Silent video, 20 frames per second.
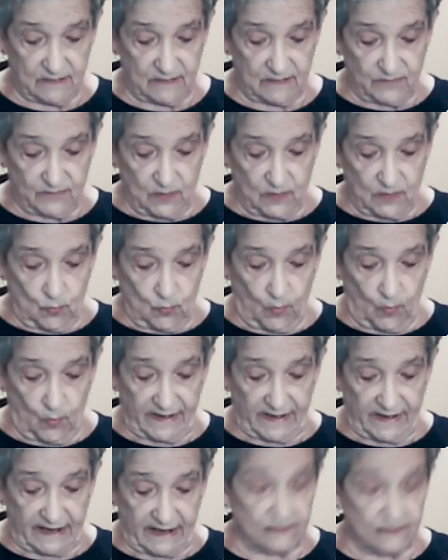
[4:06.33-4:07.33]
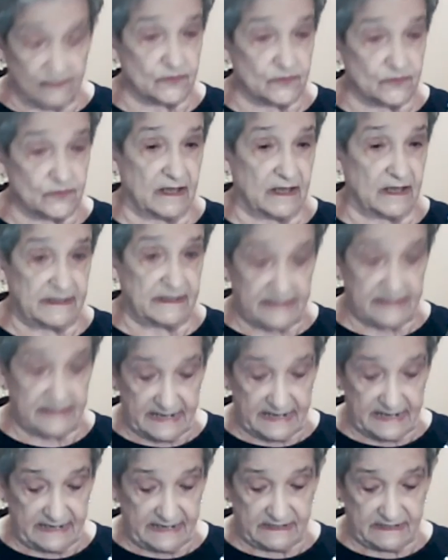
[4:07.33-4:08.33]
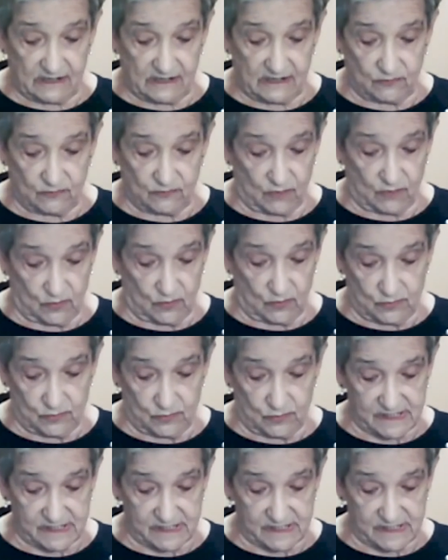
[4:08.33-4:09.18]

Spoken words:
whenever a need arose.